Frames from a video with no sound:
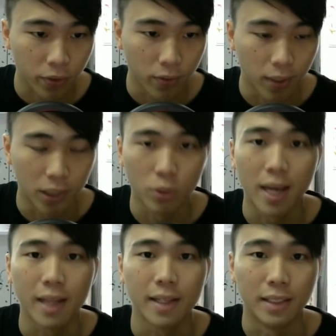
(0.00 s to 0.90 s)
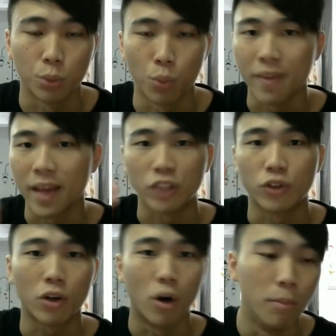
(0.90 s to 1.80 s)
Right, so that is 1
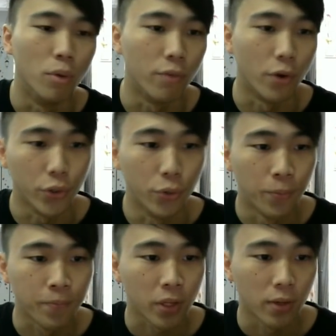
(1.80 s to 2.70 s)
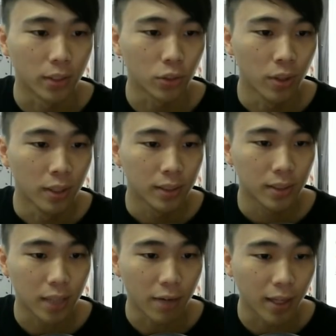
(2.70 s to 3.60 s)
extra combo for you. Right, so
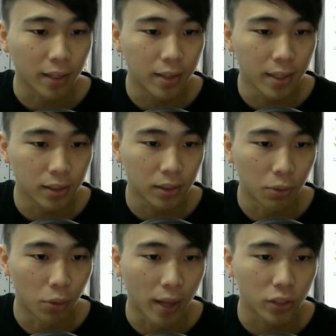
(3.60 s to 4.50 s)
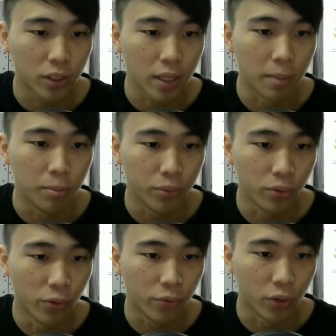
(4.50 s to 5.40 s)
stuff like this will actually
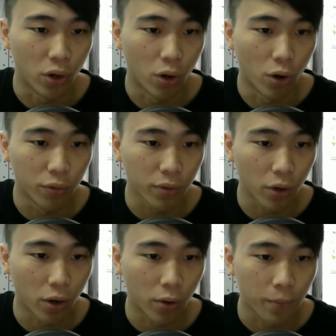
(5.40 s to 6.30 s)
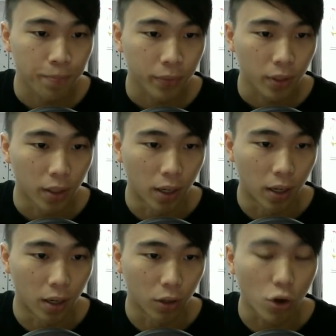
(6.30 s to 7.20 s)
improve your overall
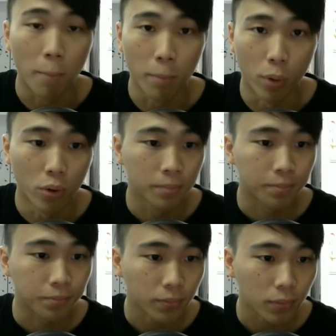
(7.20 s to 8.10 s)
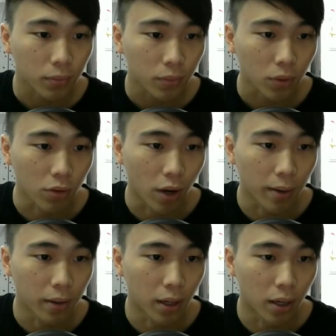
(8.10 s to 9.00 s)
combo.
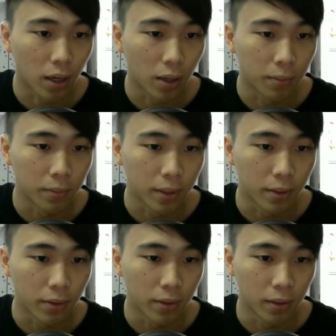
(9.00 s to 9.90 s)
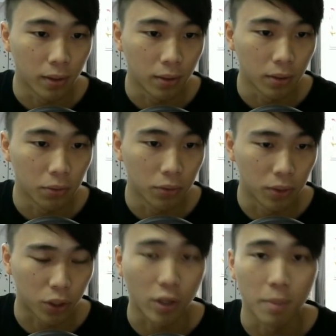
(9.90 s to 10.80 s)
Right, we
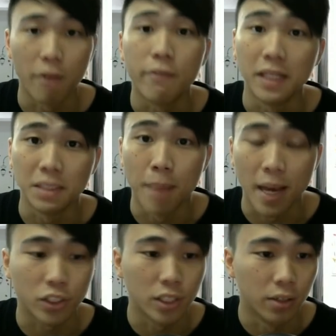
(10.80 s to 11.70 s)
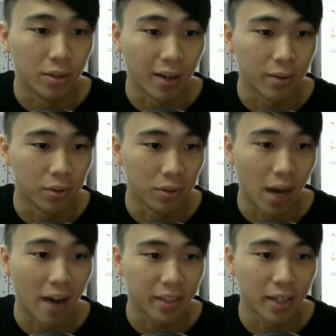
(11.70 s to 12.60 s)
were talking about first batch here, right?
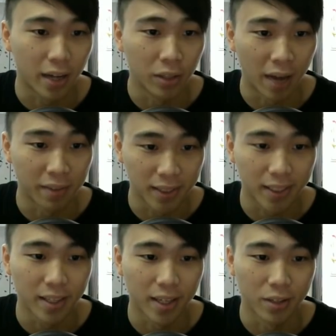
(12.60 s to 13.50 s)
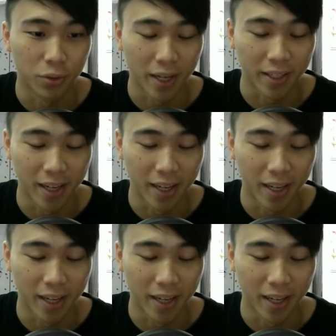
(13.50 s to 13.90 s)
Arthur, I understand that you can